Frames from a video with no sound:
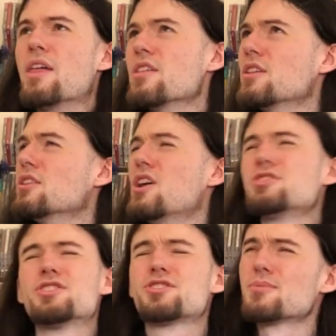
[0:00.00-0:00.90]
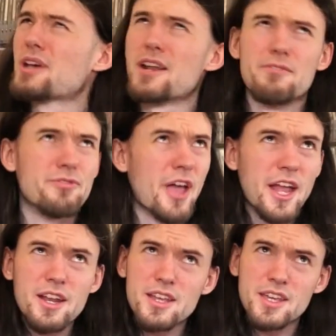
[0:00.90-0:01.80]
Rather than launching some kind of
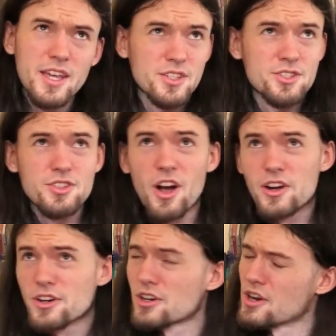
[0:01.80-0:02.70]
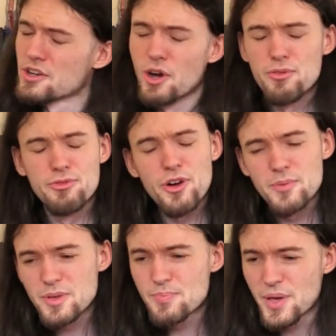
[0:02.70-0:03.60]
vanity Kickstarter or a
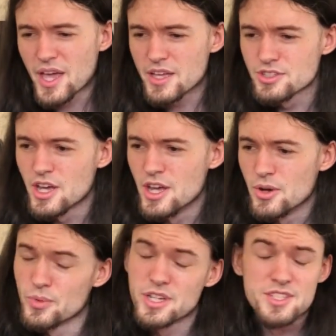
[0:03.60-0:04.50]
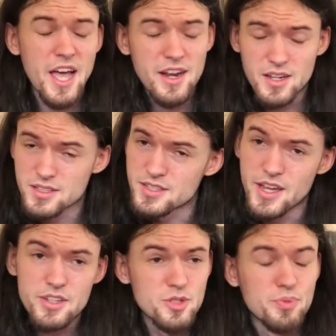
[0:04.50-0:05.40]
GoFundMe page, we decided
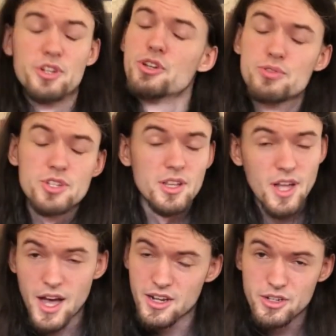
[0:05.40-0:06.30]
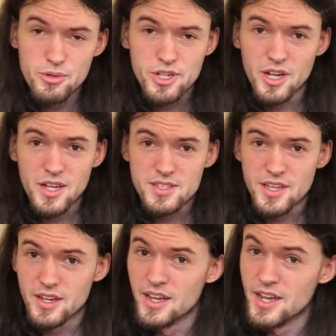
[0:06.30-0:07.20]
instead to just produce a lot of new
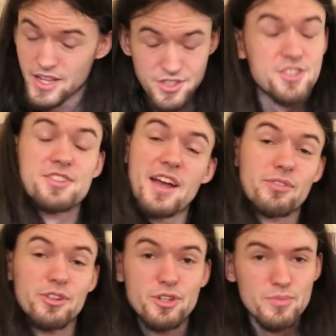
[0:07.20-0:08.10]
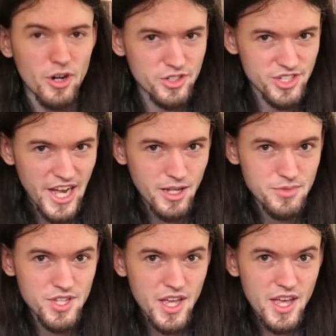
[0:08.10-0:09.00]
content and several new merch
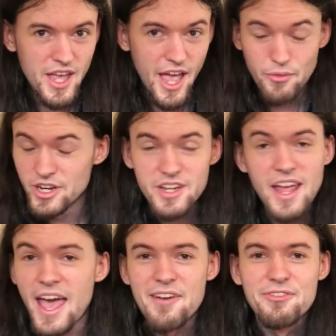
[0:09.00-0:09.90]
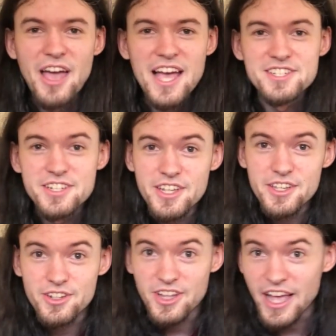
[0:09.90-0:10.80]
items. And we didn't half-ass it
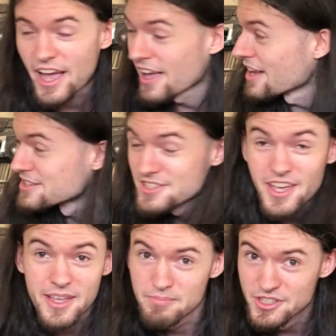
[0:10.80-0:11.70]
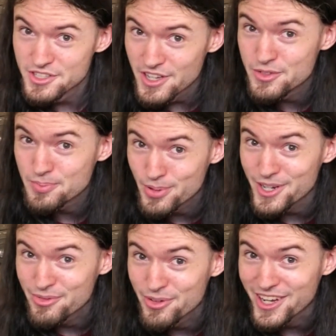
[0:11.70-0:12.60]
either. Like, I gotta say, this stuff's
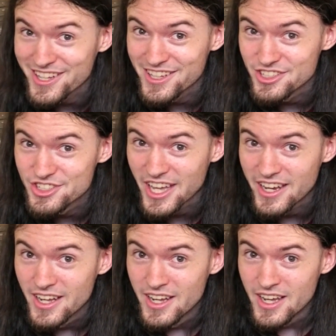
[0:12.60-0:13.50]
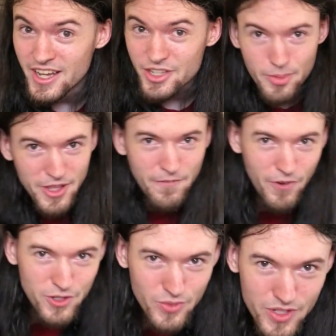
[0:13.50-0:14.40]
pretty fucking legit. You'll be the
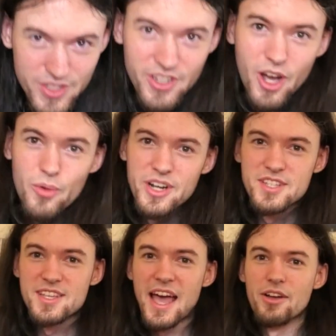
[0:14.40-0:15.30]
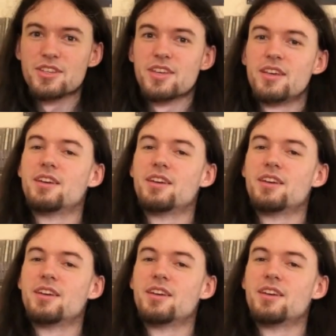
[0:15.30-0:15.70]
first ones to know when it's out.